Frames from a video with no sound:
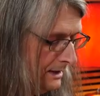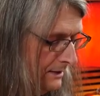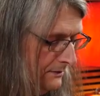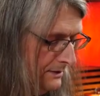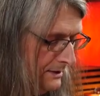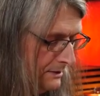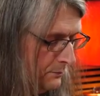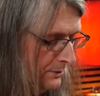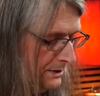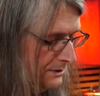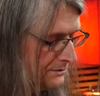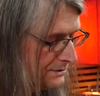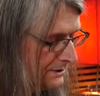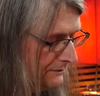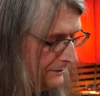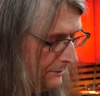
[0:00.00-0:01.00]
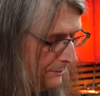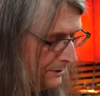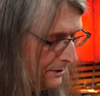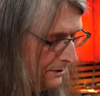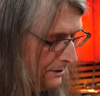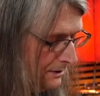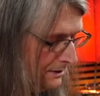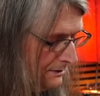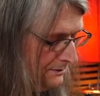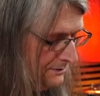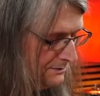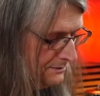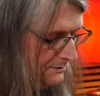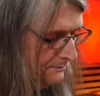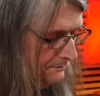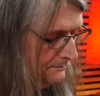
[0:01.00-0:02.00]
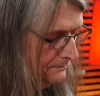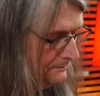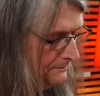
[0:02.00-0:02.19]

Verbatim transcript: And then we shuffle up our cards.